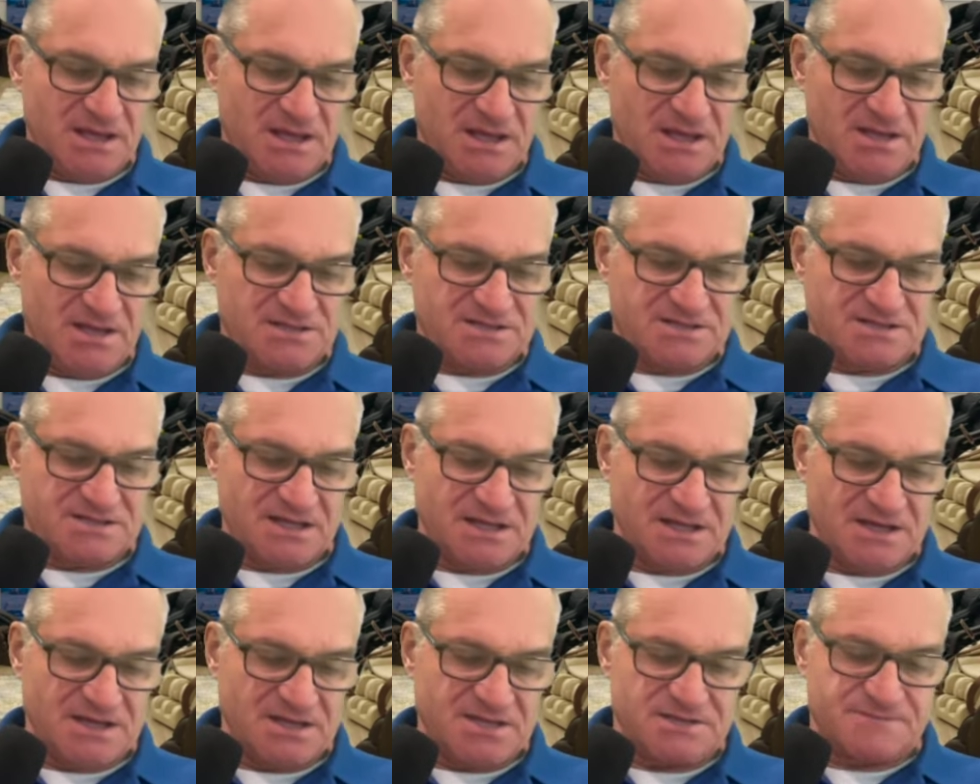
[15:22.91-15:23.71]
He's
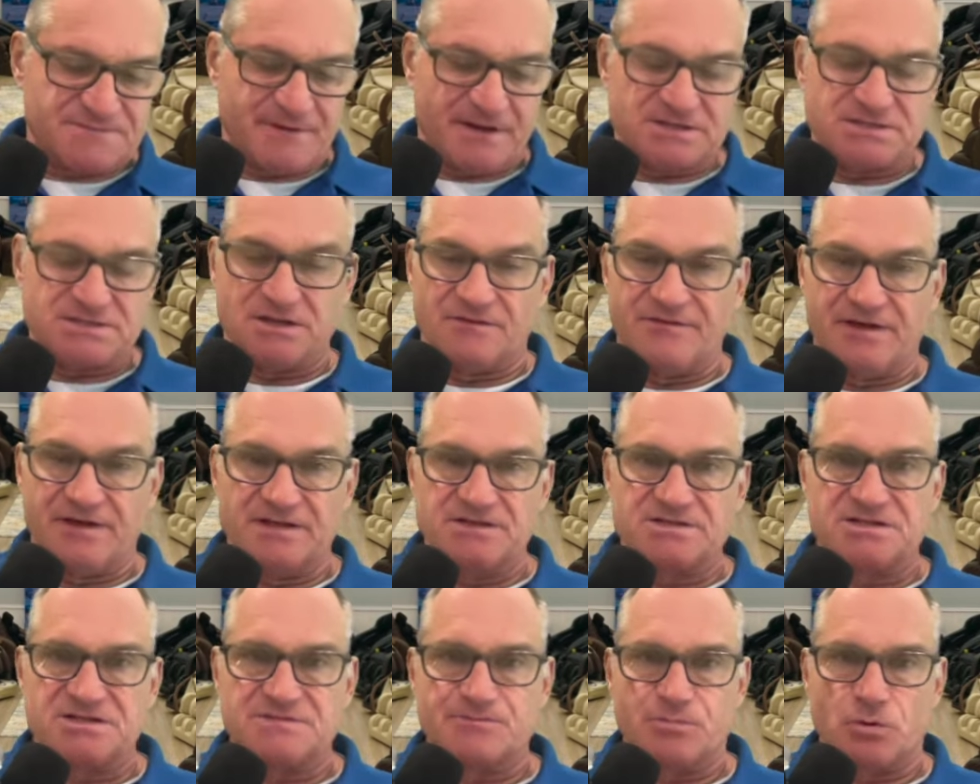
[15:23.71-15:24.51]
the uh, special
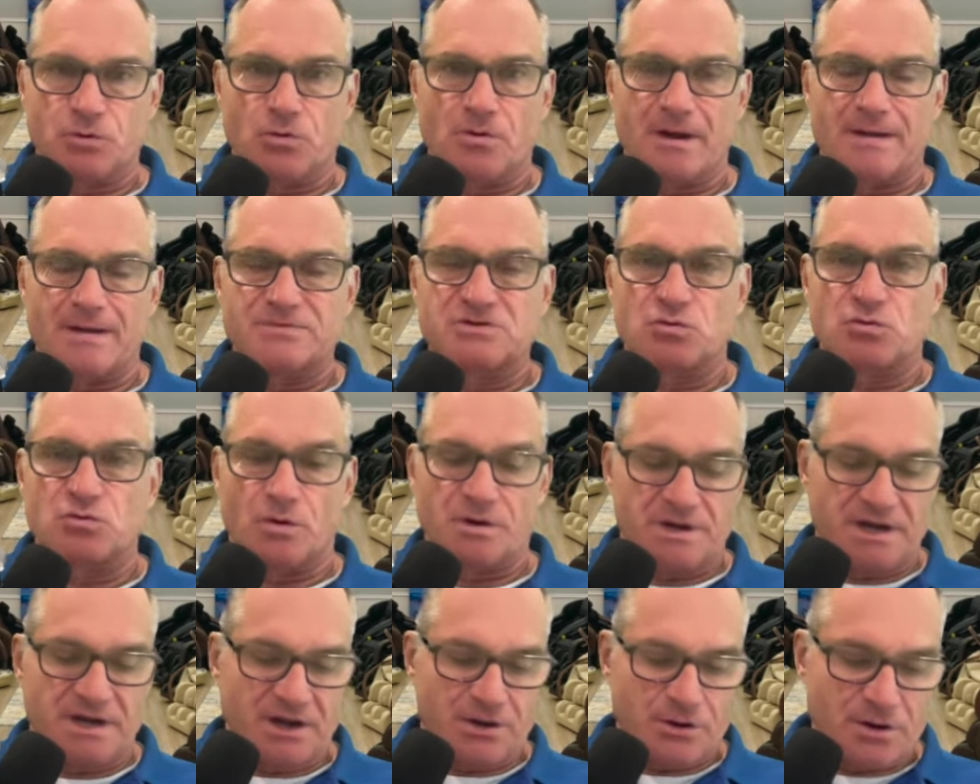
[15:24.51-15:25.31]
events program
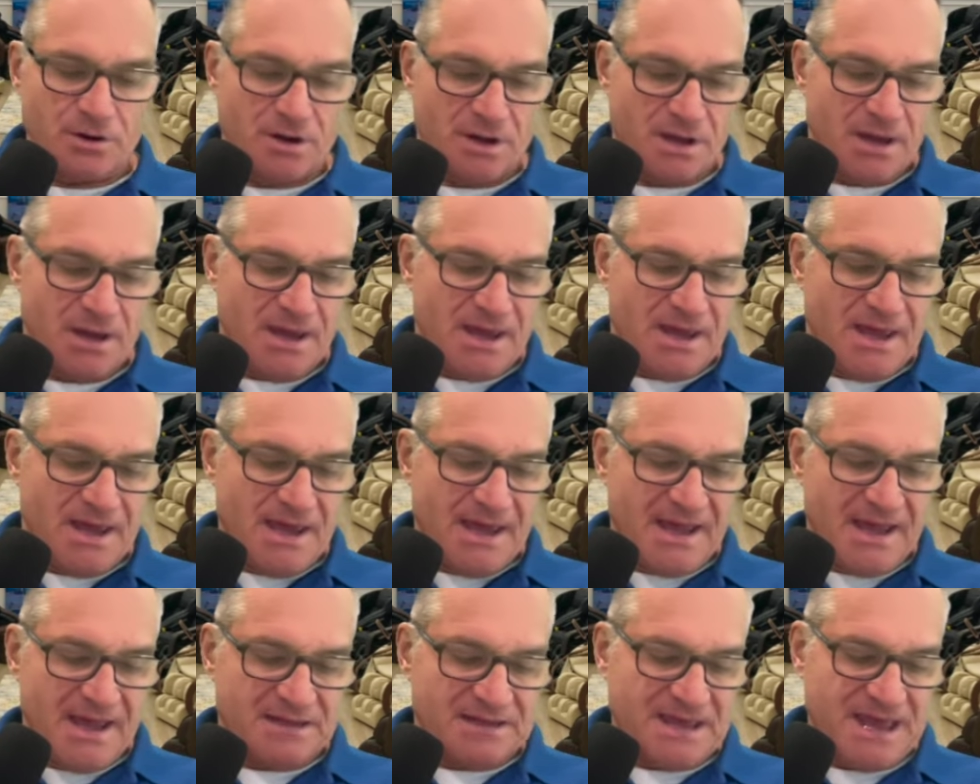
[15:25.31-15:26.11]
coordinator,
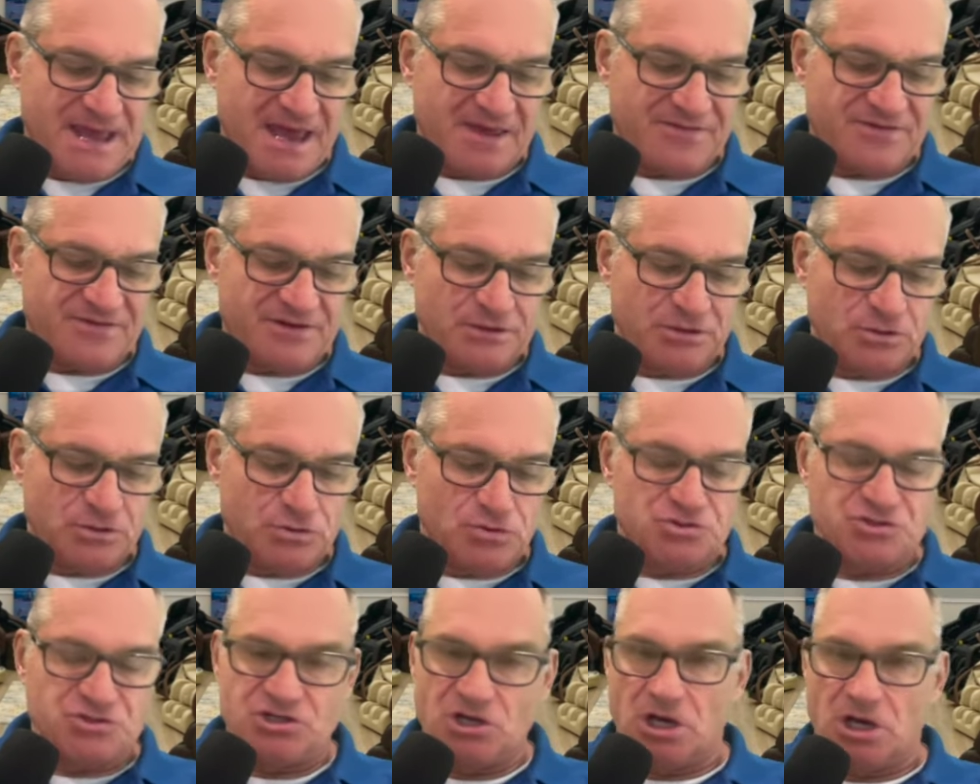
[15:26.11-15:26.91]
and Kathy Lou,
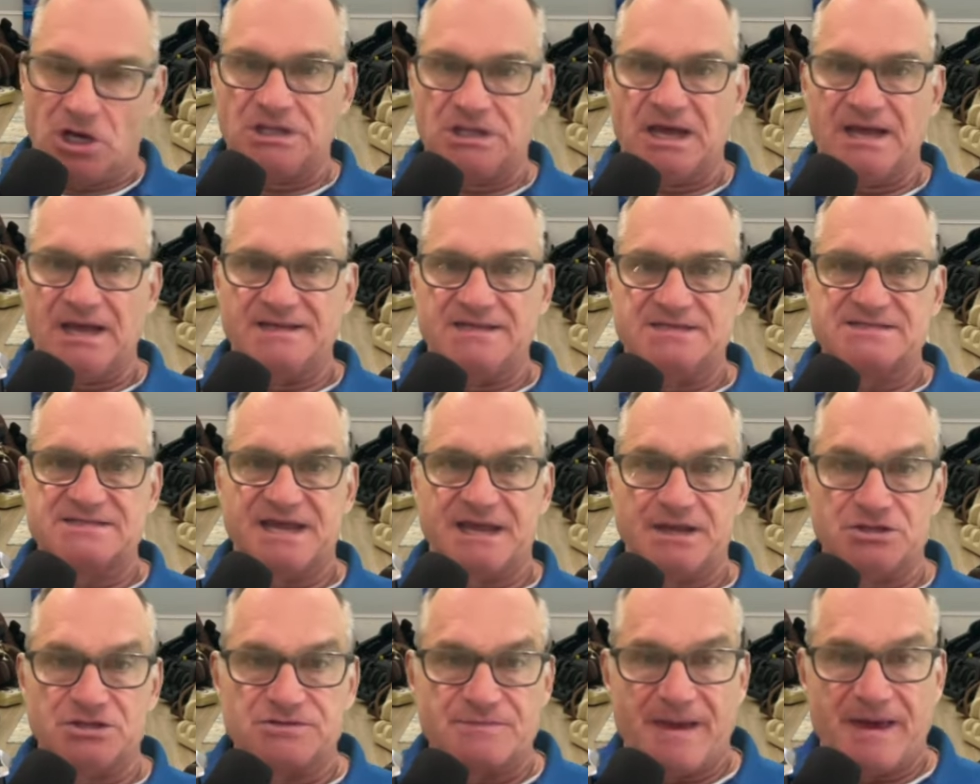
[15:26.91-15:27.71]
who's the online
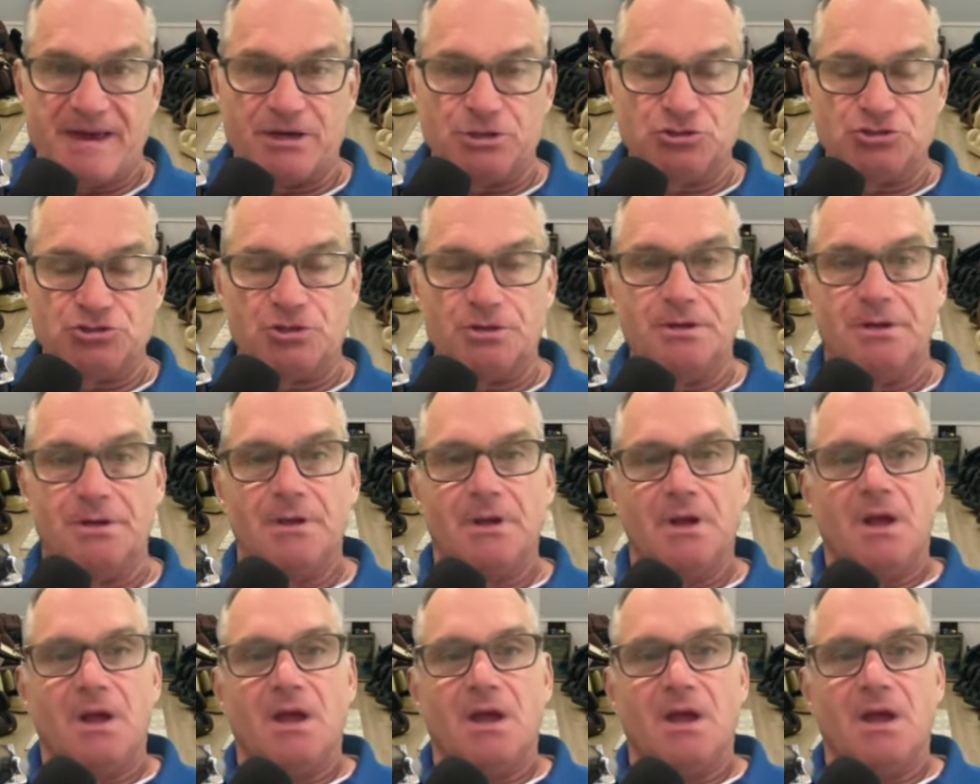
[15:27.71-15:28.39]
sales manager.